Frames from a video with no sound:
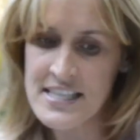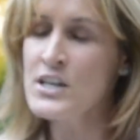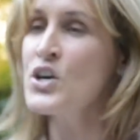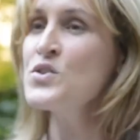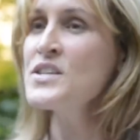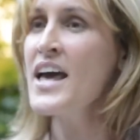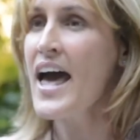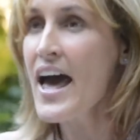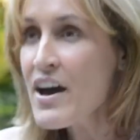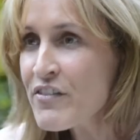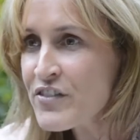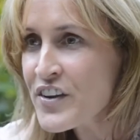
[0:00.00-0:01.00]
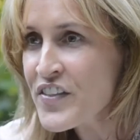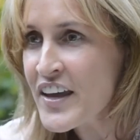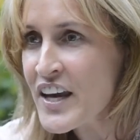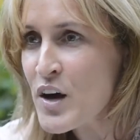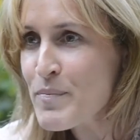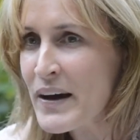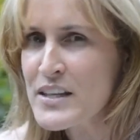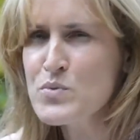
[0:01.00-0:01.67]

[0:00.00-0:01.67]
He knows everything about it.